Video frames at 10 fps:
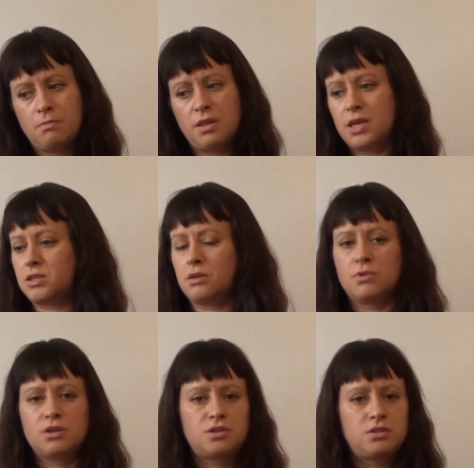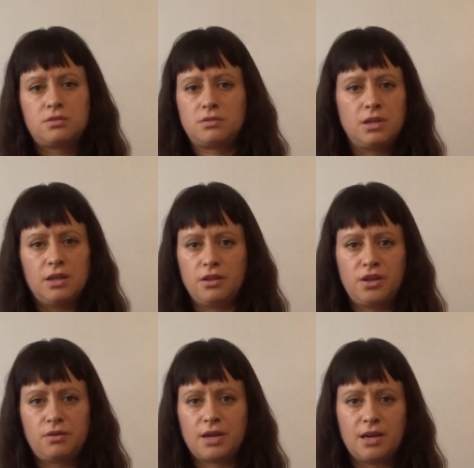but there's so much in
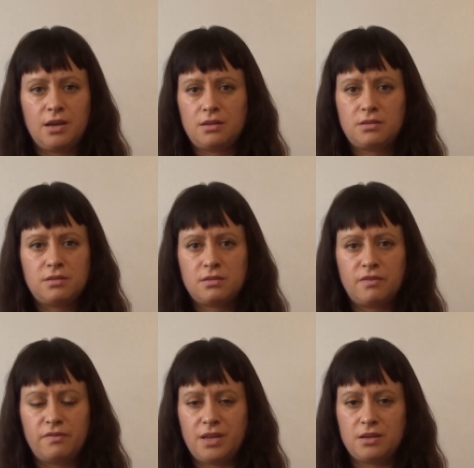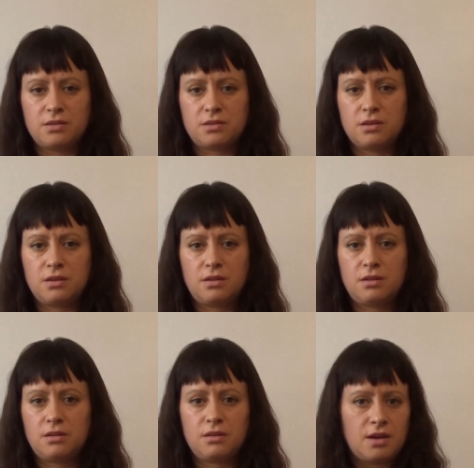the UK for vegans that
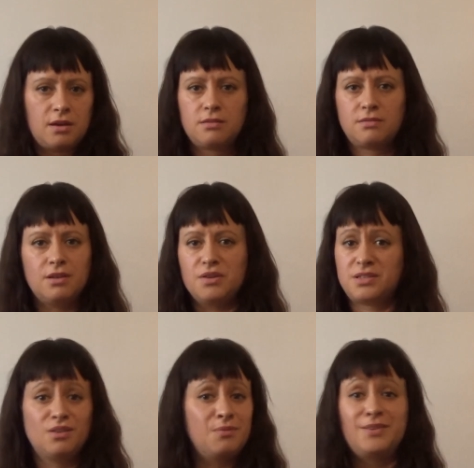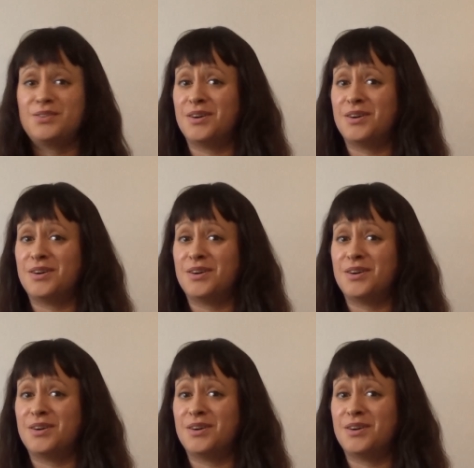yeah, no, it's not